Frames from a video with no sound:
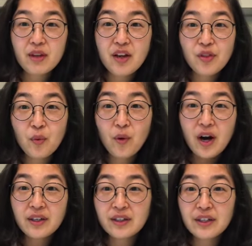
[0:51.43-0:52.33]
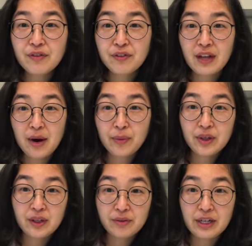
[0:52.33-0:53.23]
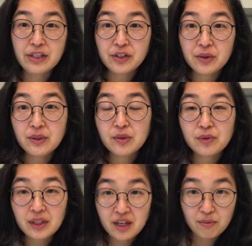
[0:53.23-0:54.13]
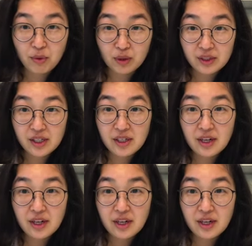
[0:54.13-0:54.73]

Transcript: The water and flour ratio is really important.